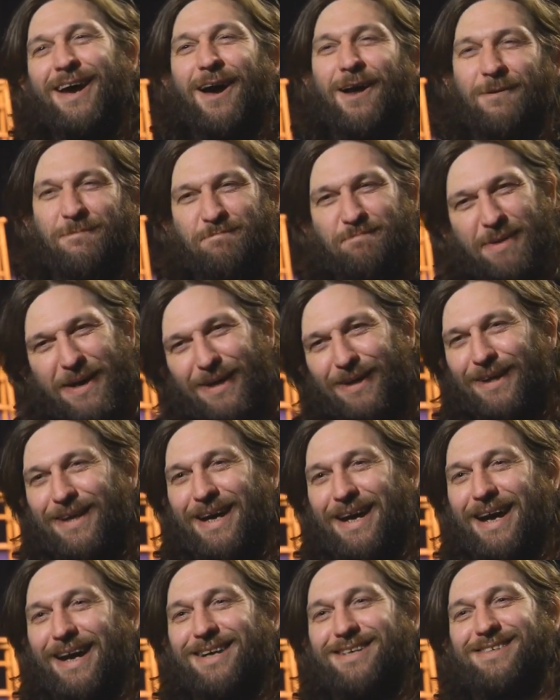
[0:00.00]
and Bill
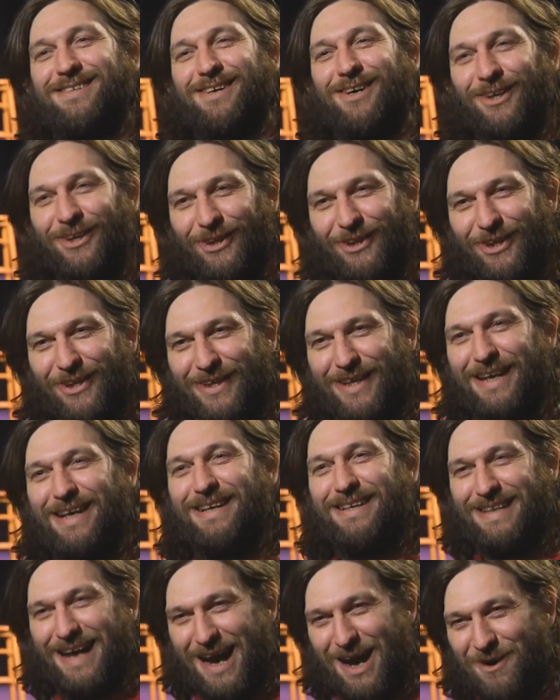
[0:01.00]
Hicks are
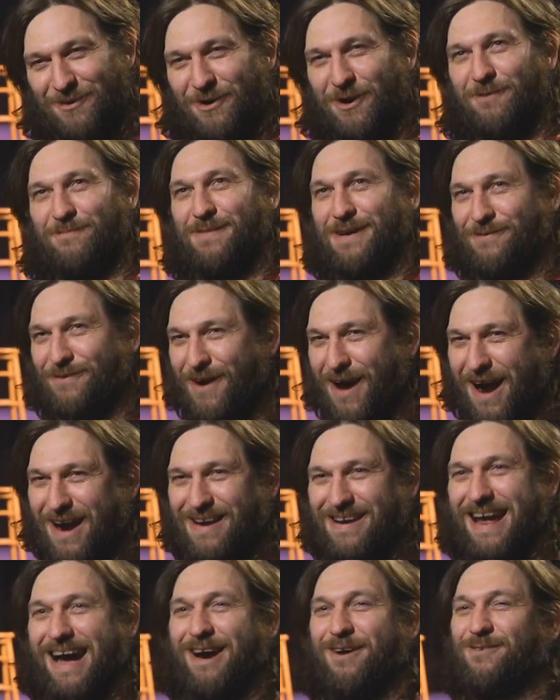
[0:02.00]
looking down on me
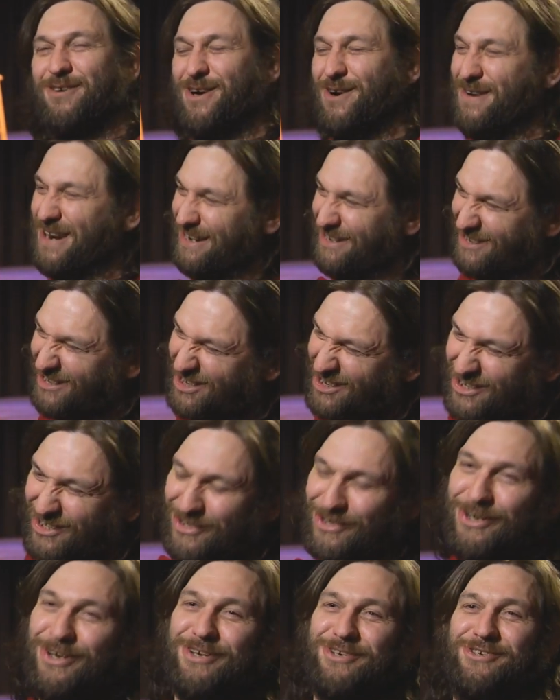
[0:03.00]
right now going,
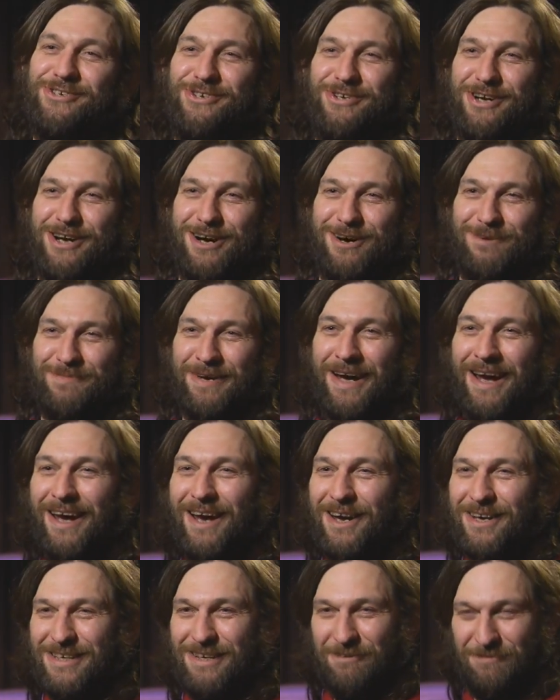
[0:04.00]
good job,
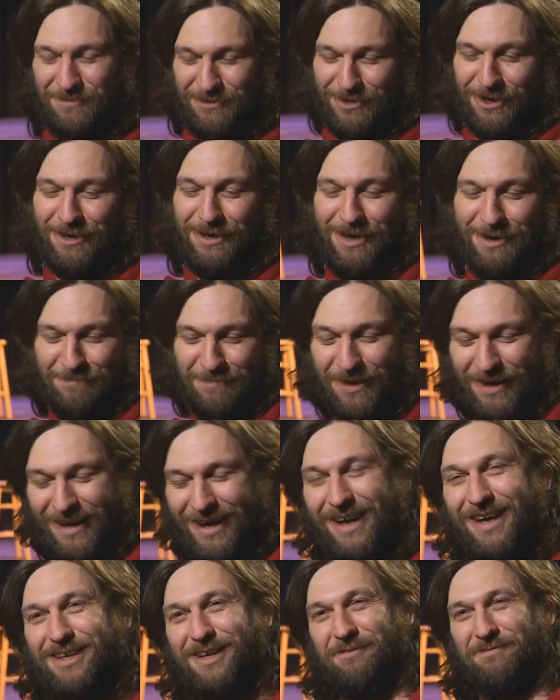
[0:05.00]
you've done it,
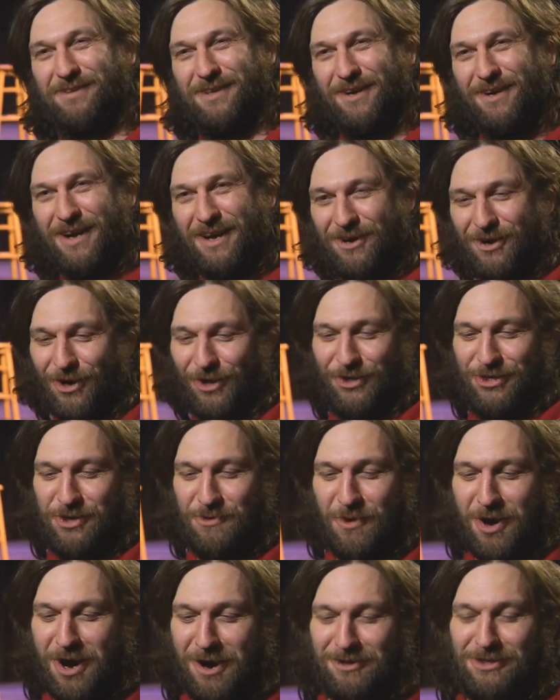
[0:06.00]
you've done it all.
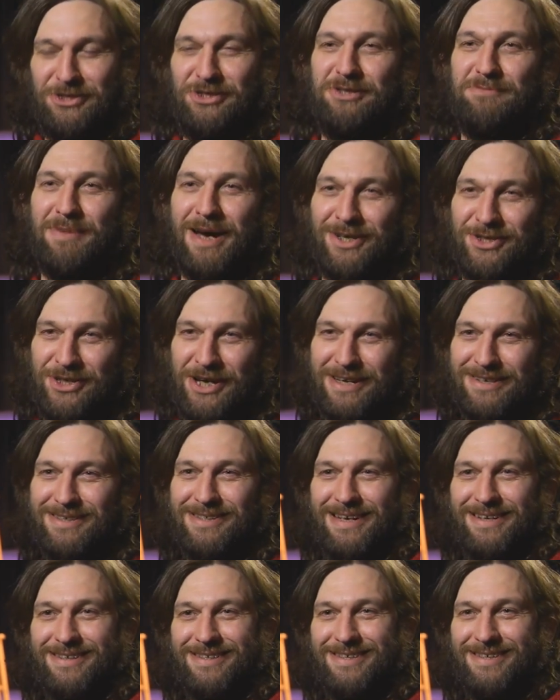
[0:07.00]
You are a smash hit
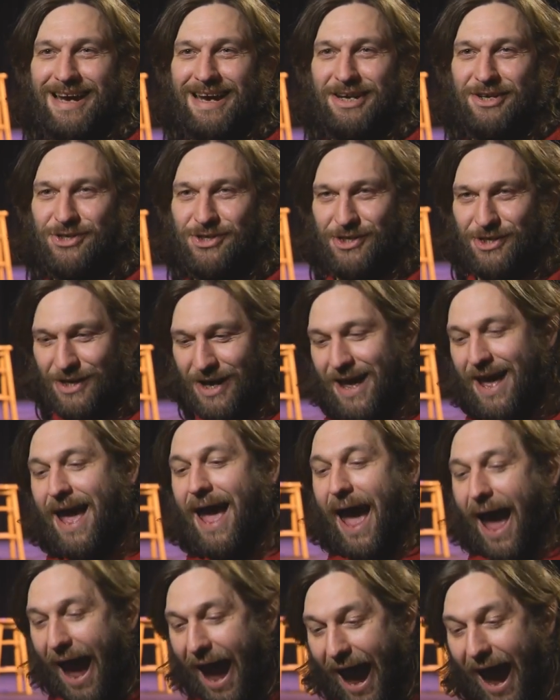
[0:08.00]
sensation
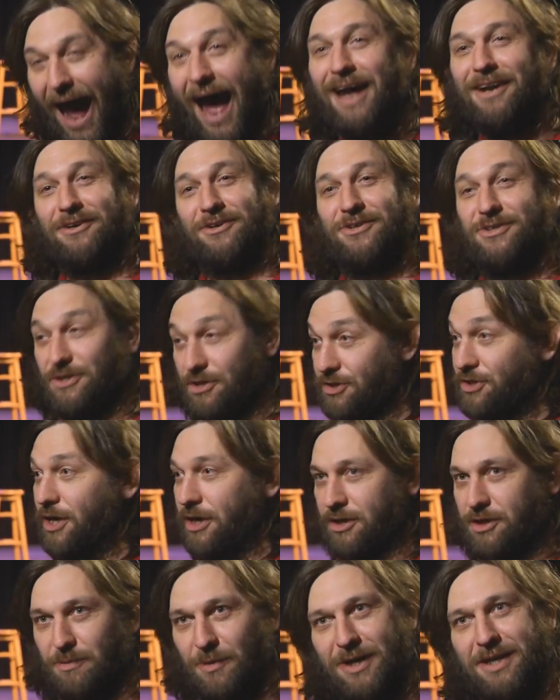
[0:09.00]
and you're
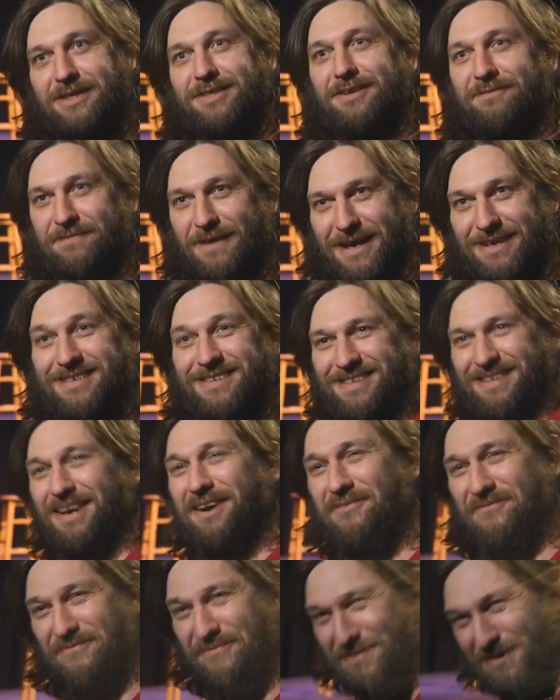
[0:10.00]
quite
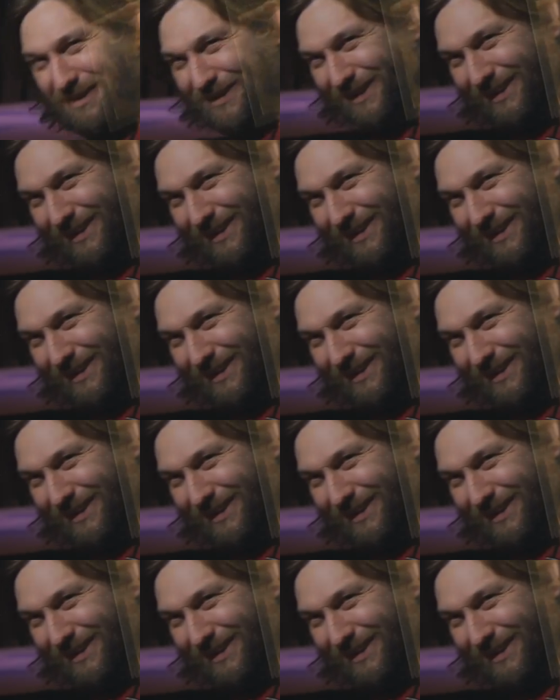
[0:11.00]
offensive.